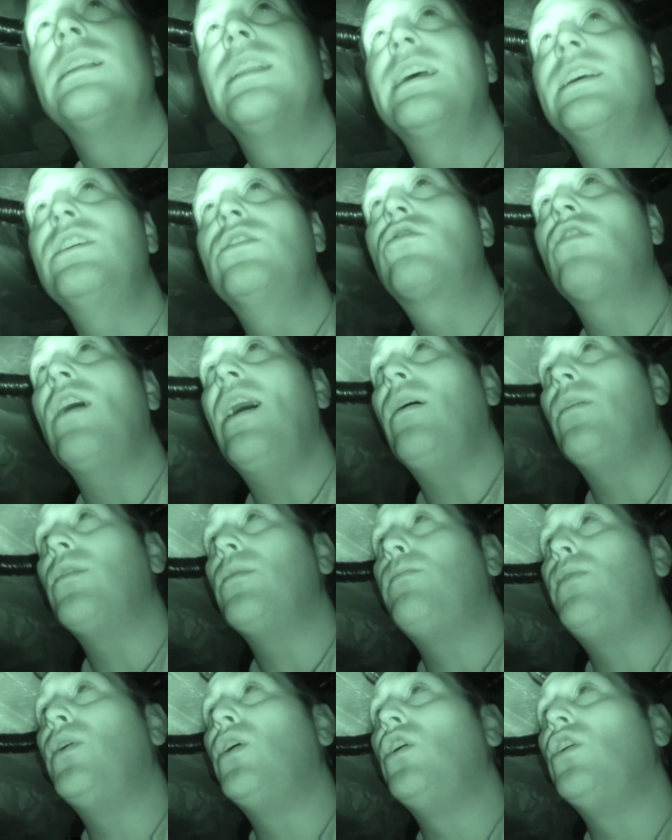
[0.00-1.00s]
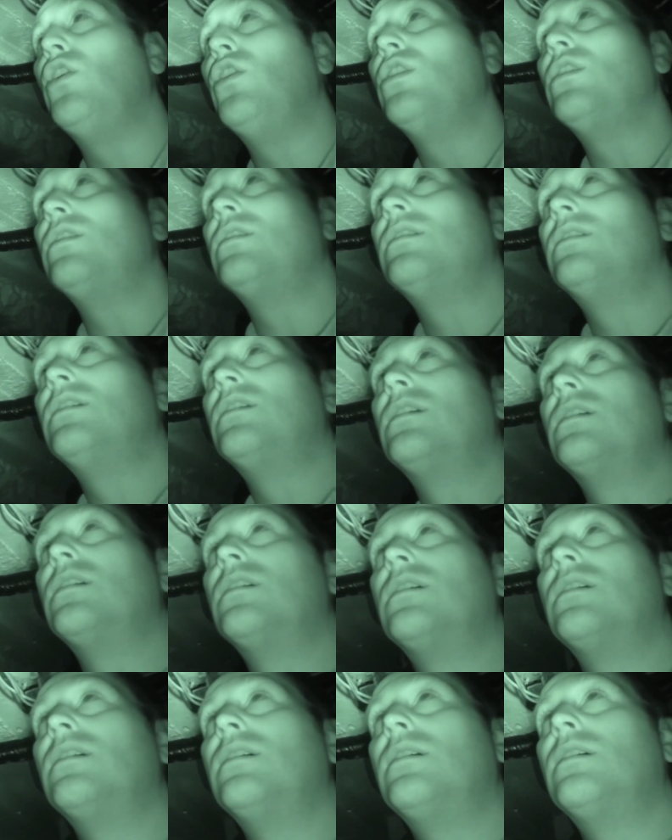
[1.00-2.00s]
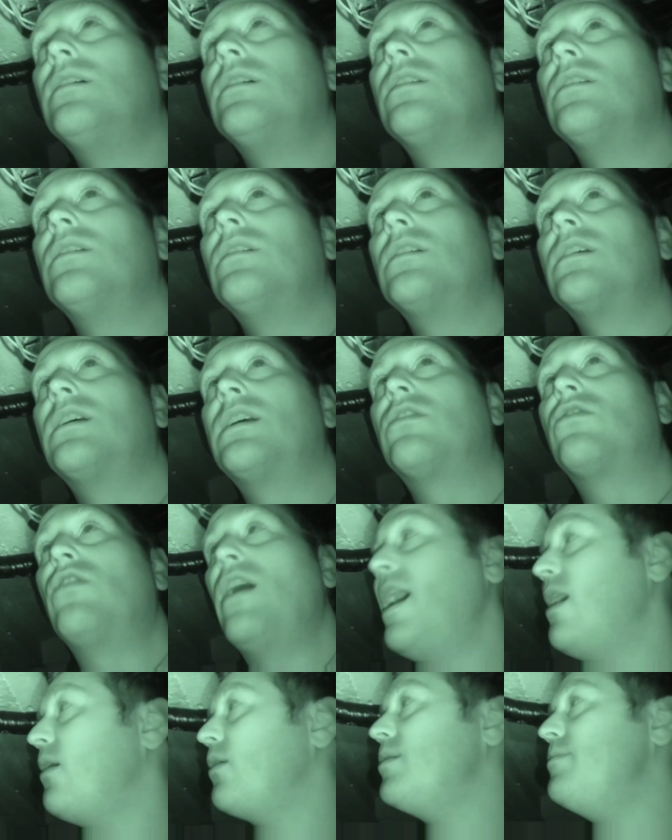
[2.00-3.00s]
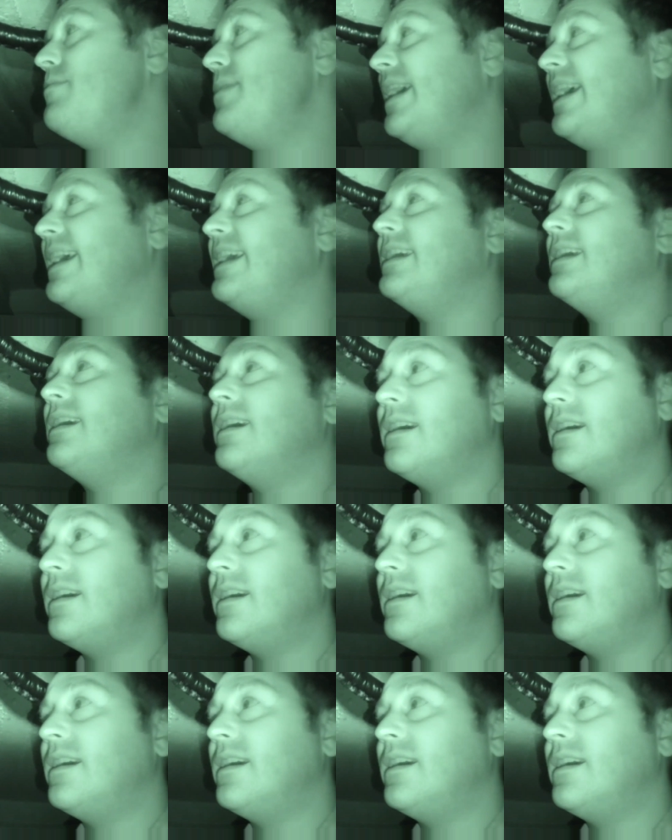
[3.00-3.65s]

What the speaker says: that you growled at Paul, Growl at me.